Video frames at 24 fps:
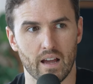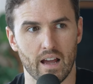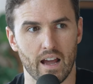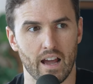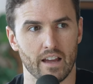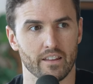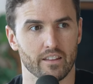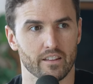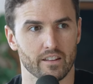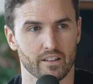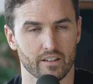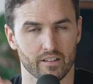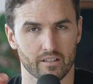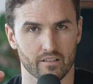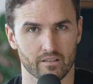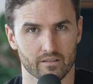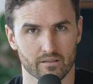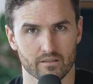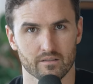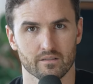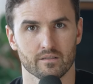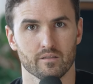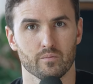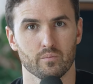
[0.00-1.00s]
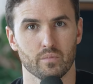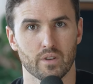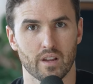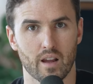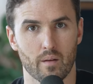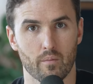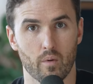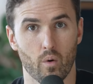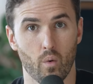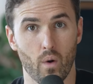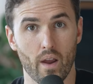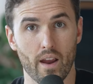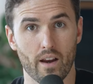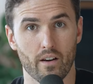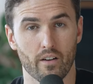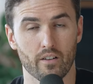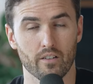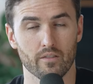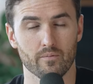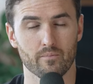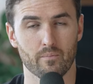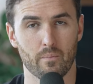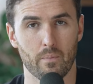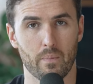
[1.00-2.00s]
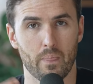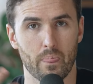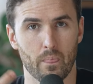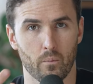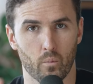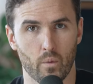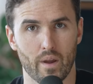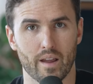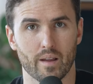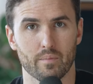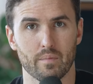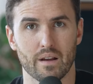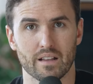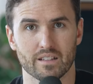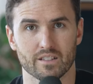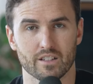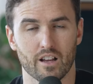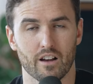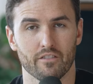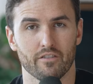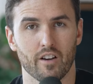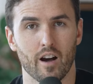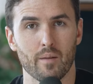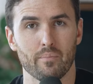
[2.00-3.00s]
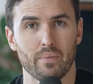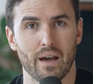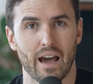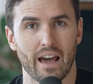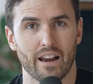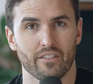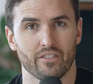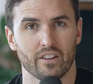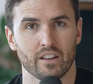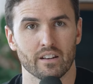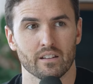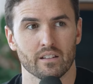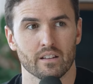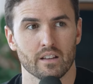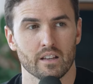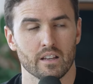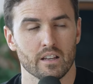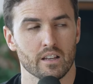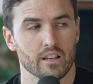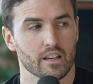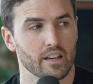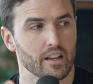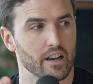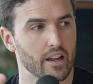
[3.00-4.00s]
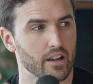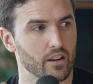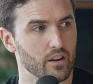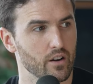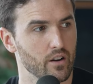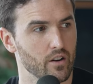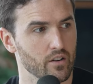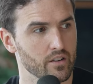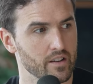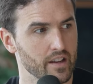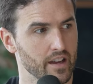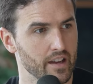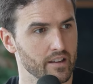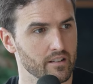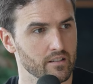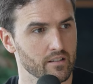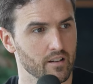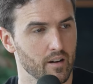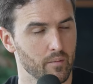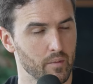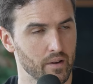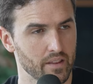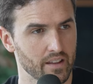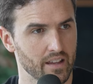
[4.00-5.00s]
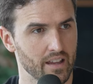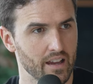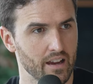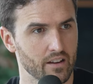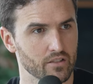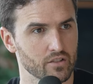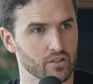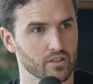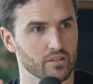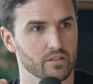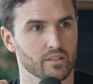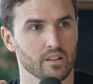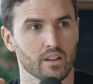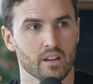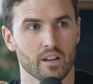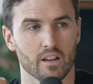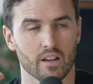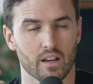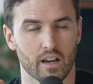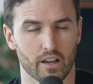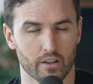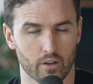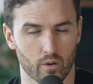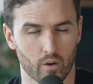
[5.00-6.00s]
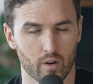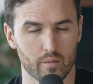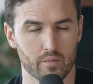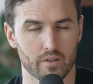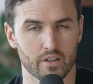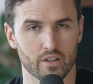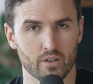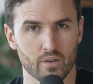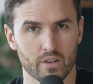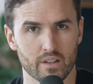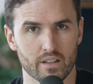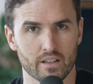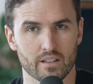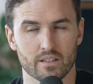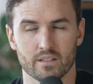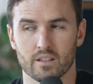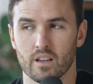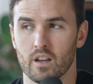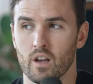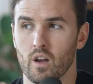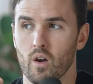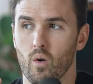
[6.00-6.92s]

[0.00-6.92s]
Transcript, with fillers: I then become aware, wake myself up out of it, and I go, okay, I'm on the couch, I don't want to be doing this.